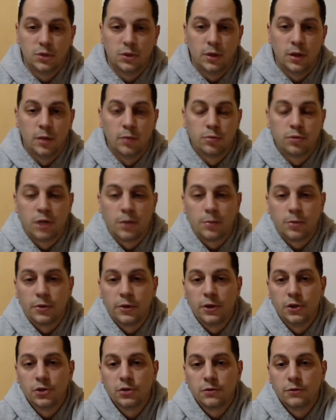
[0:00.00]
in
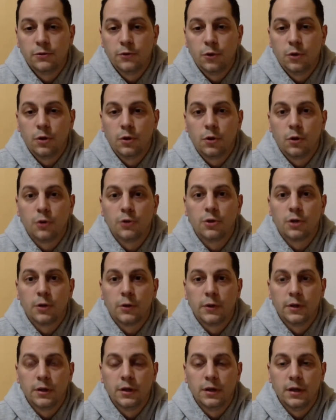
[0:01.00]
preparation for or
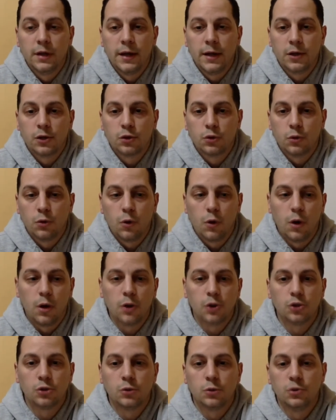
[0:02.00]
during the actual
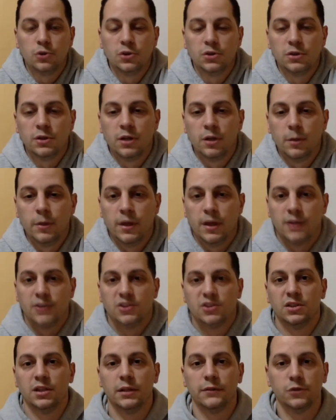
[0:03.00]
auction, which is going to be on
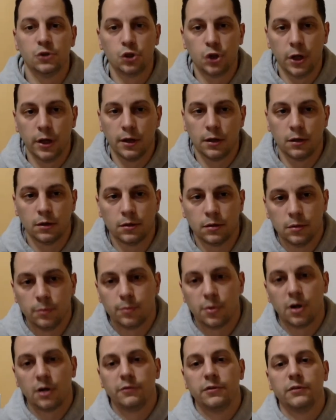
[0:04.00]
Steve's channel,
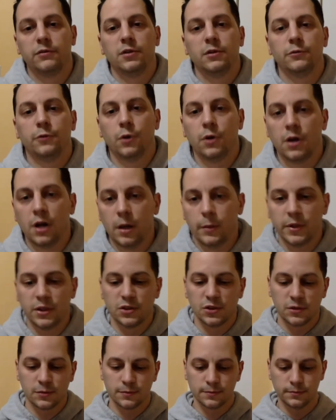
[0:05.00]
Burke 54
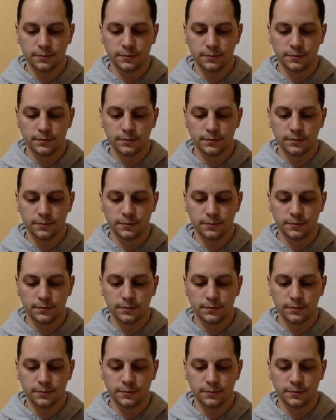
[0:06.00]
Comics.